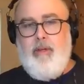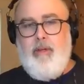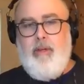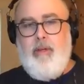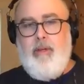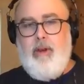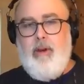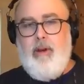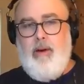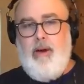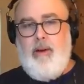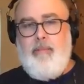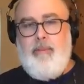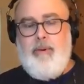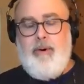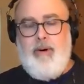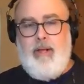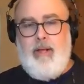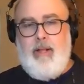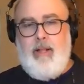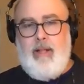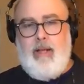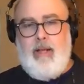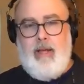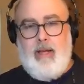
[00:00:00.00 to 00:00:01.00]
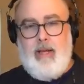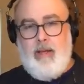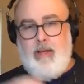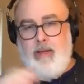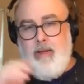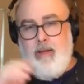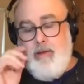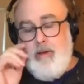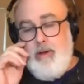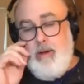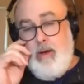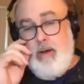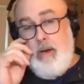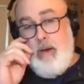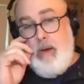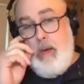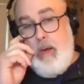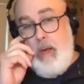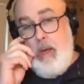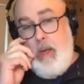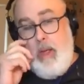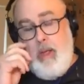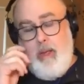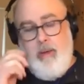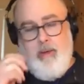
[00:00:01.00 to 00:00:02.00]
you know, I put like,
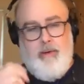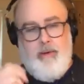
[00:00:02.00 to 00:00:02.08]
there